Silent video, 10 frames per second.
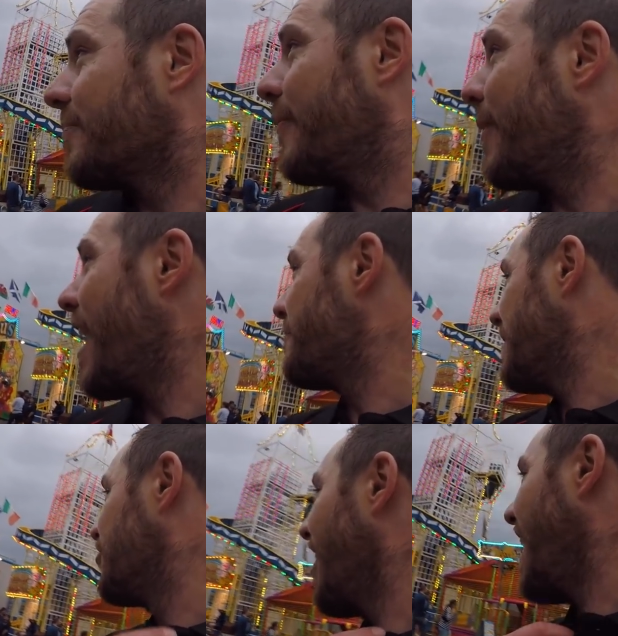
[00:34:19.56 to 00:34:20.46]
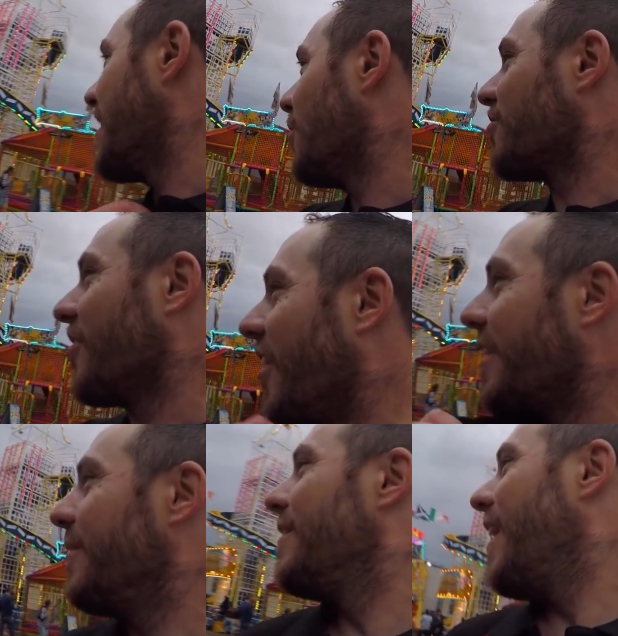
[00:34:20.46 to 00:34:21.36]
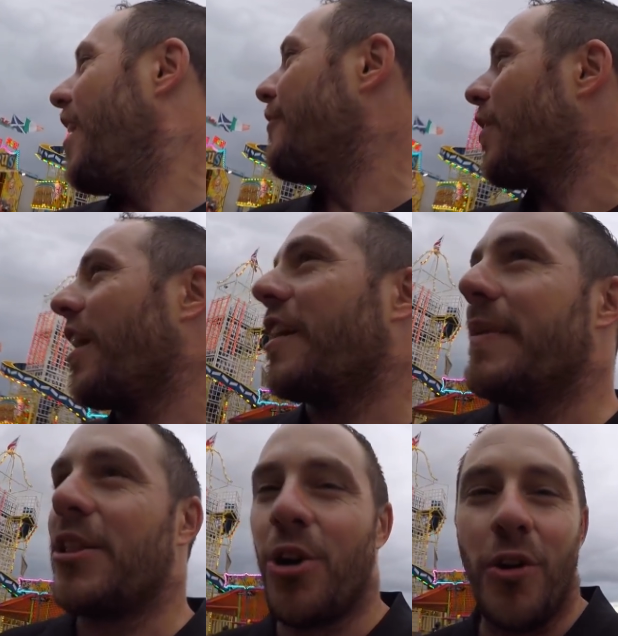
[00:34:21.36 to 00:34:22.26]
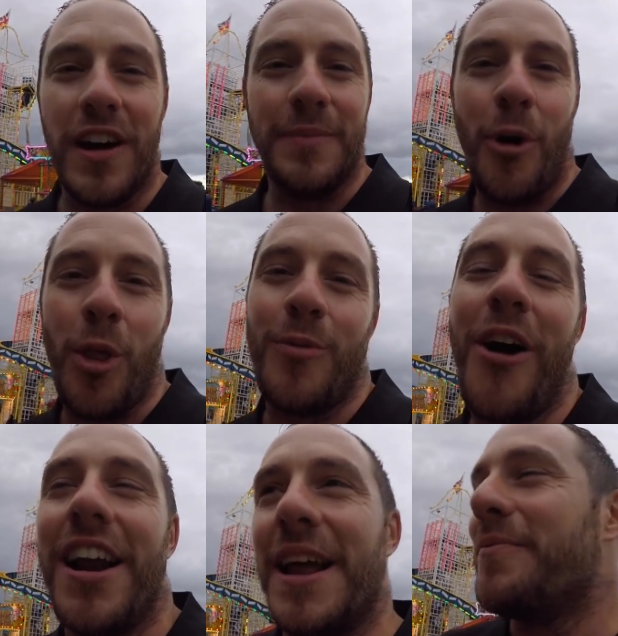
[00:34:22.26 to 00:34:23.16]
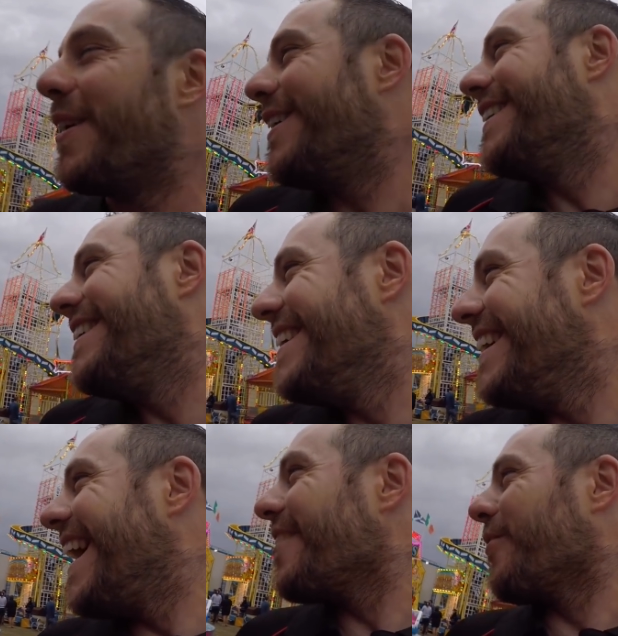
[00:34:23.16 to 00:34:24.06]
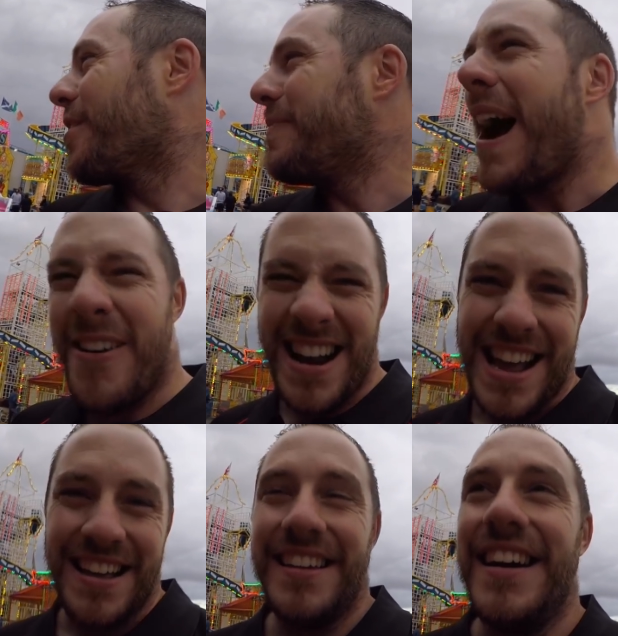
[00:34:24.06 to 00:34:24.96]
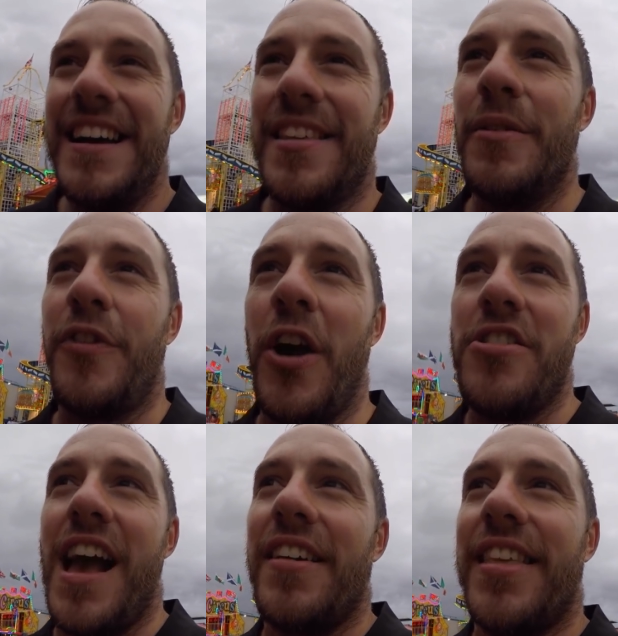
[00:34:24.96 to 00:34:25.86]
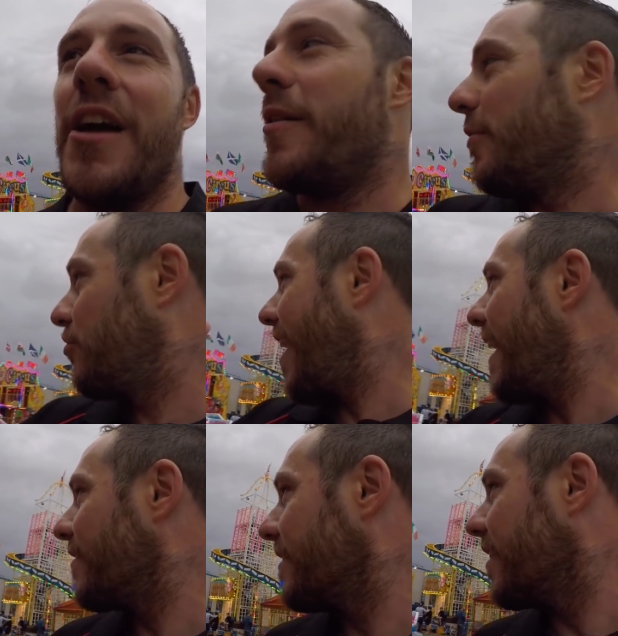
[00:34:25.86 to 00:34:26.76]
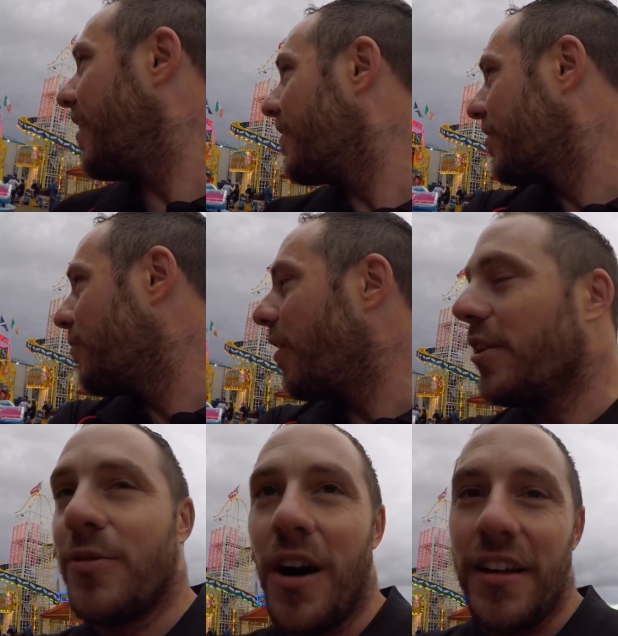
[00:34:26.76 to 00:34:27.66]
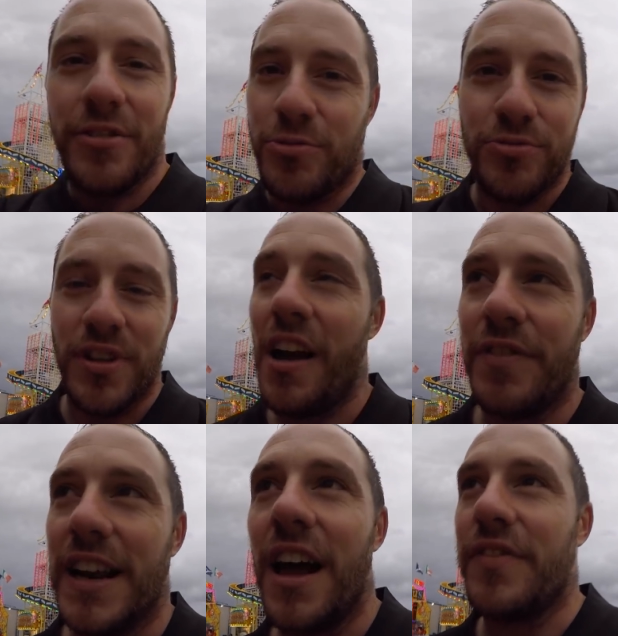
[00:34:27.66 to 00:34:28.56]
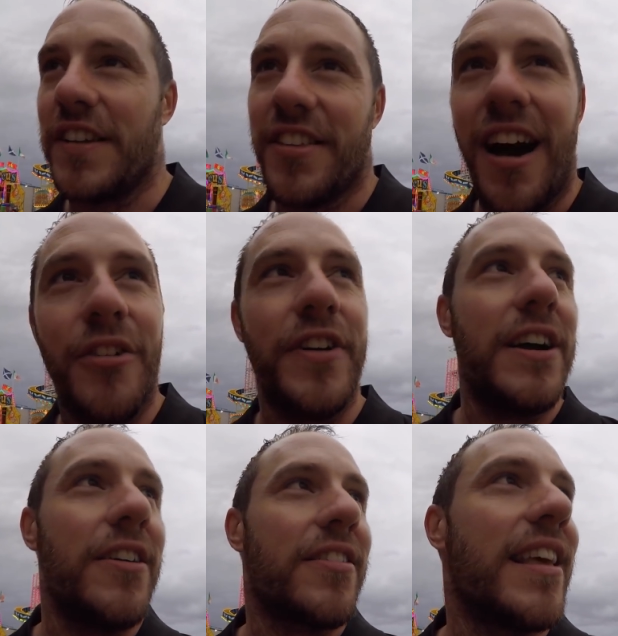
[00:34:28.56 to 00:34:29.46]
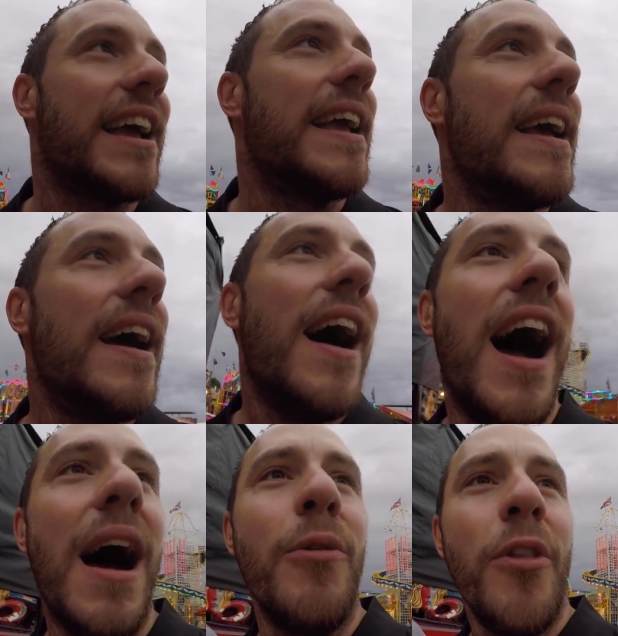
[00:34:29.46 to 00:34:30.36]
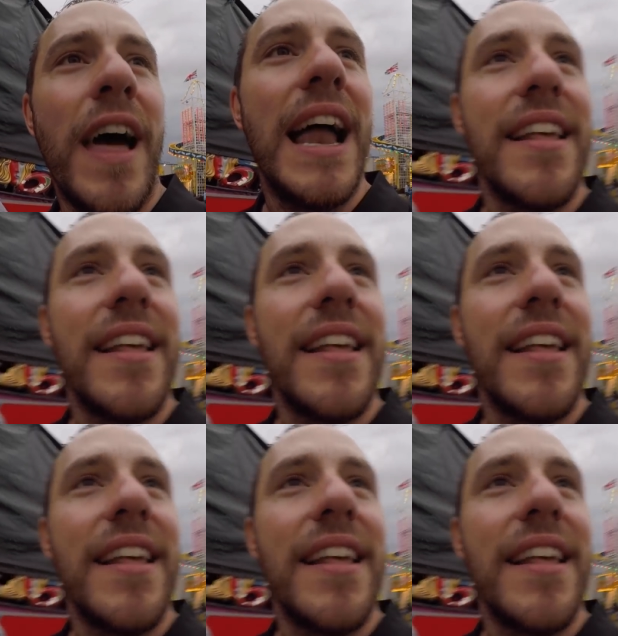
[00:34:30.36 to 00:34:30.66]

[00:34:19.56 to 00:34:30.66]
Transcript: Yeah. We have been chatting a lot tonight. I feel like I've been talking more than riding, but that's what it's about, isn't it? Yeah. There's some enthusiasts here. We've been chatting to the guys who own the rides. Lovely, lovely staff here, I've got to say. Yeah. Uh, what the hell